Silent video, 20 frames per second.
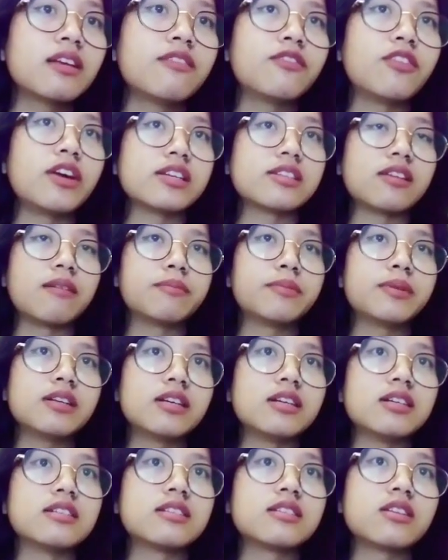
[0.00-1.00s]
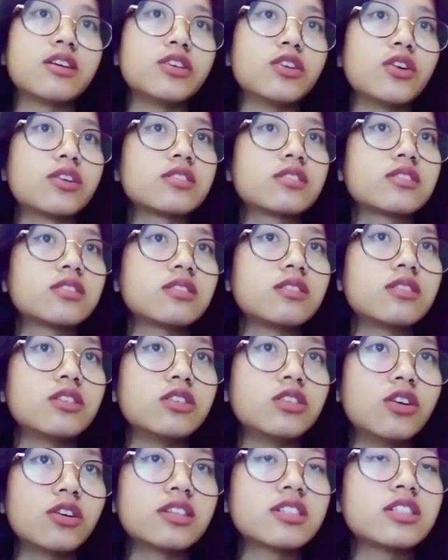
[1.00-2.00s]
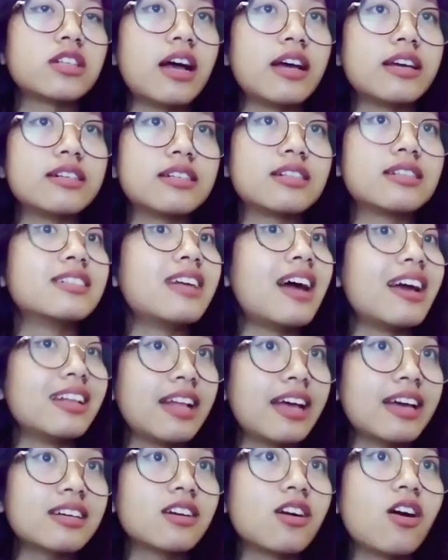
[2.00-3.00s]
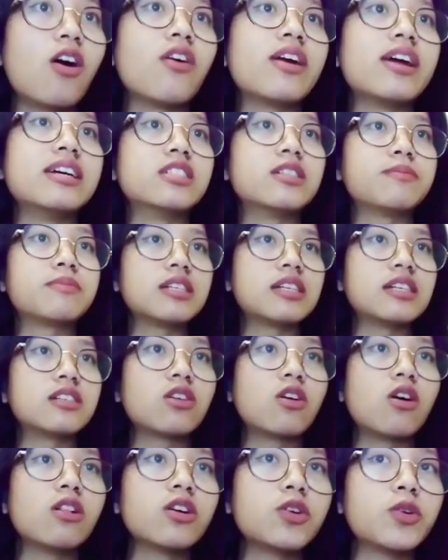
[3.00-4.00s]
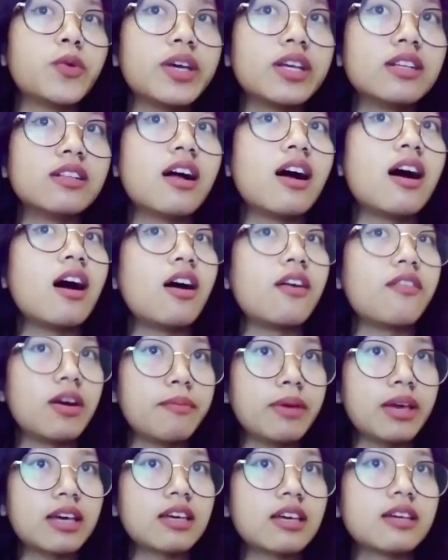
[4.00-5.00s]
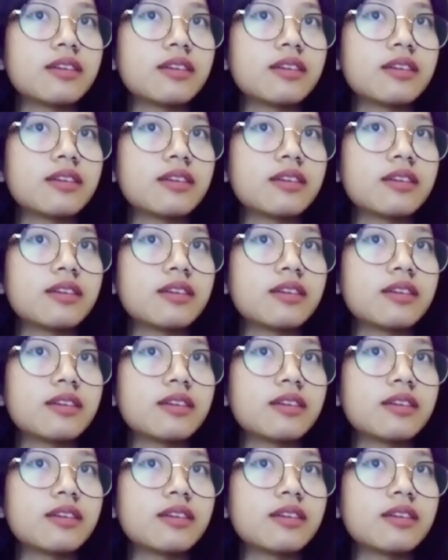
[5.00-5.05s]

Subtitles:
For example is Yorkshire dialect or Egyptian colloquial Arabic.